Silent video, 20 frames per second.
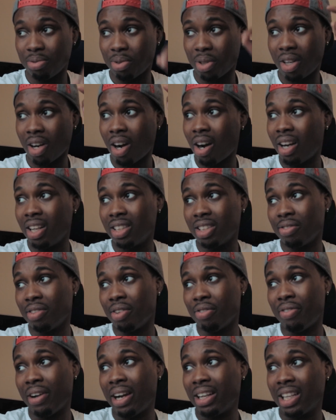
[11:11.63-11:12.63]
regardless of
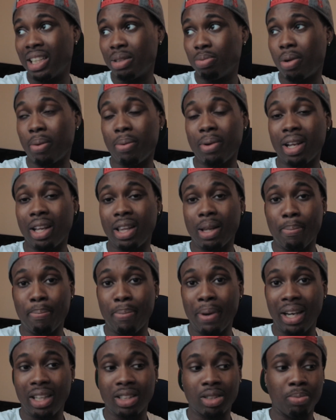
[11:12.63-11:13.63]
the fact that's probably like the
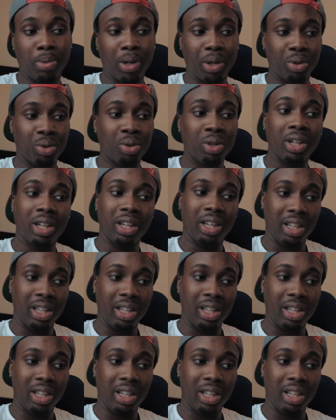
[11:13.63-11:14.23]
base model.